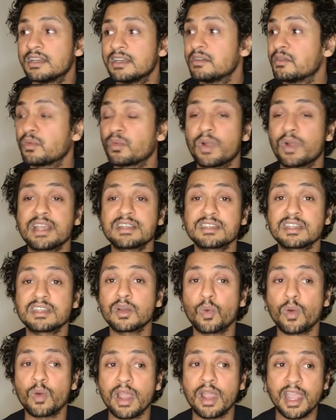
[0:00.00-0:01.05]
wasting
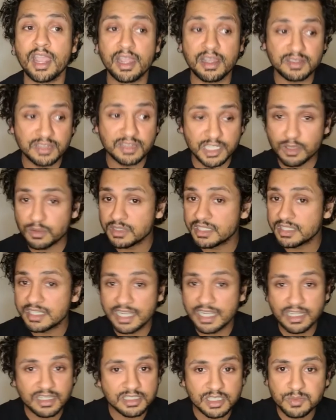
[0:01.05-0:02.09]
away, literally
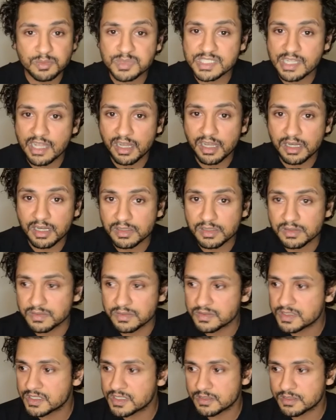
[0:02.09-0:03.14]
killing
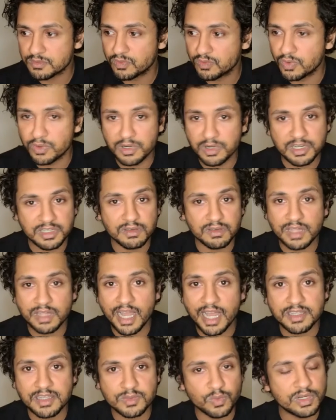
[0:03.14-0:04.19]
themselves, ruining their
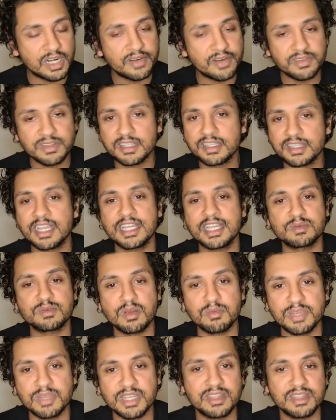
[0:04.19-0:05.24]
lives, whatever the case may
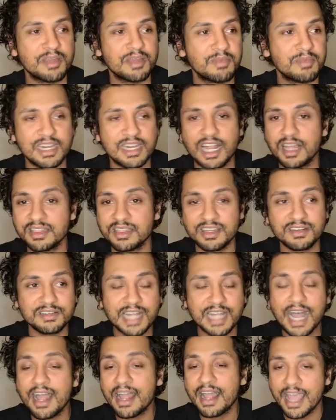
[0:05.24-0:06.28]
be. They're
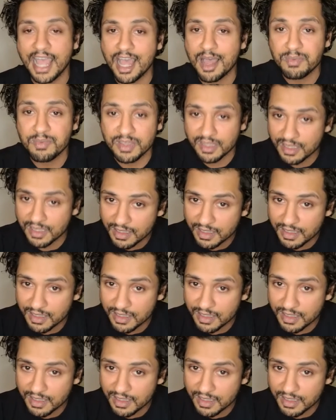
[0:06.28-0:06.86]
not happy.